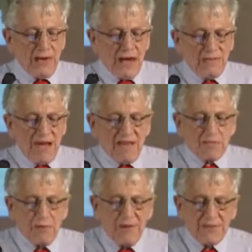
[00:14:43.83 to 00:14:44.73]
and
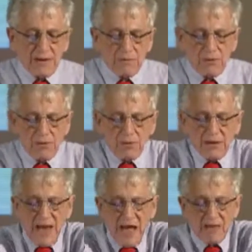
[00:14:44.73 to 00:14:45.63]
that's what it will look
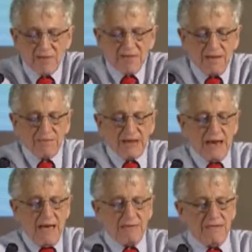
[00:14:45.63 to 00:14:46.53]
like, or something
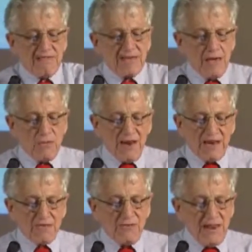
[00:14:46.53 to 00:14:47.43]
like this, when
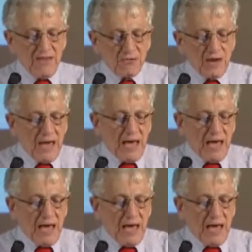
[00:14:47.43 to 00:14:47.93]
it's finished.